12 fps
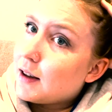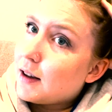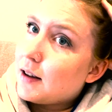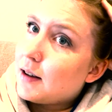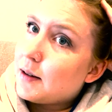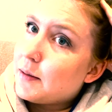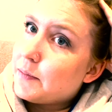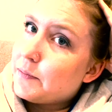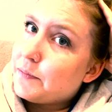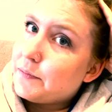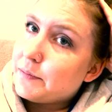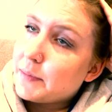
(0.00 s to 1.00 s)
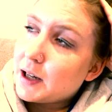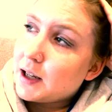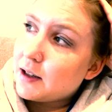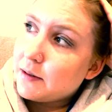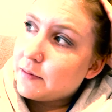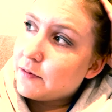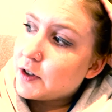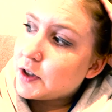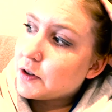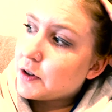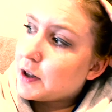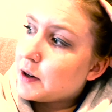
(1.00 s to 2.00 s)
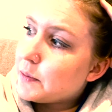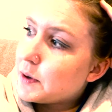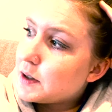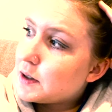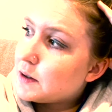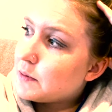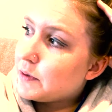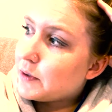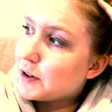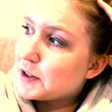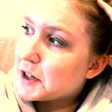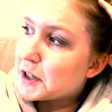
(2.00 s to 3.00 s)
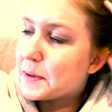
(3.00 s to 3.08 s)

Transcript: Um, my physical therapist we've already talked